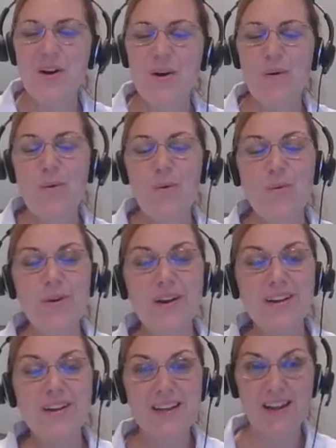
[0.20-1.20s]
we're going to
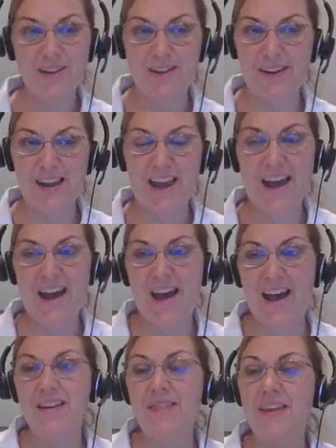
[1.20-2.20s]
take a look
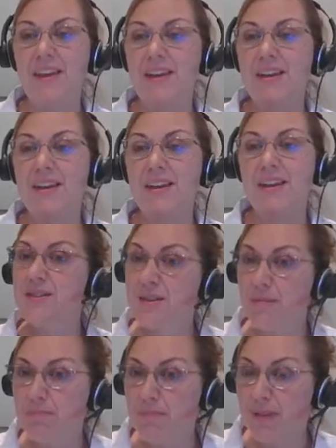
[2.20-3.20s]
at the
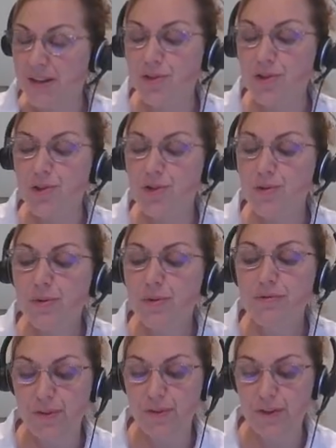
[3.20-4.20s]
semester
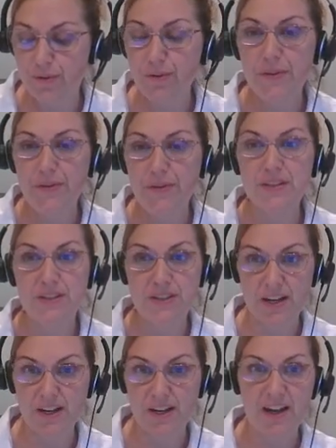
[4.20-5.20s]
review, the
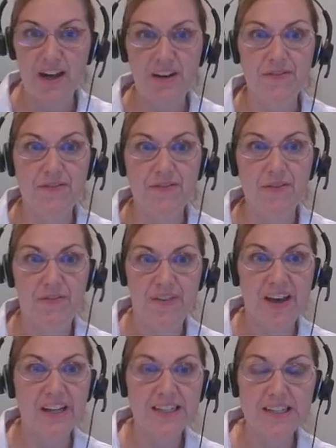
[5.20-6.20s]
study guide for the
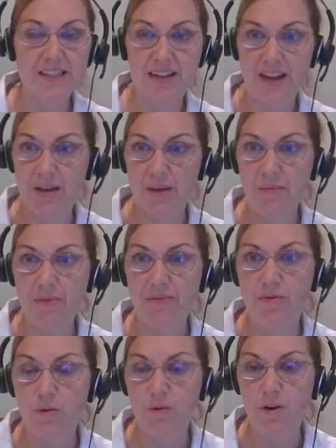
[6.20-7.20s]
final exam
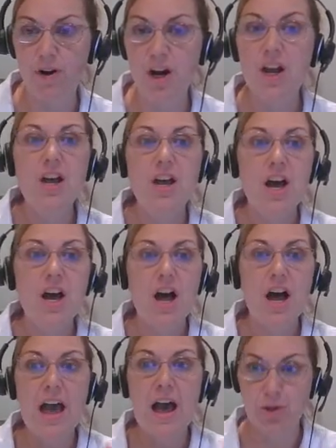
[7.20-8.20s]
for
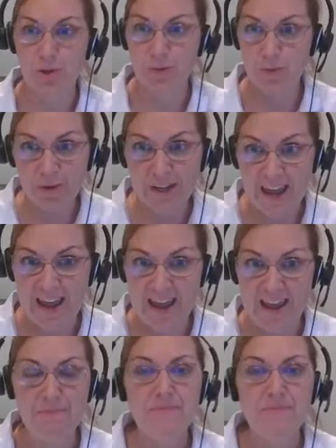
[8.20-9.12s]
Algebra 1A.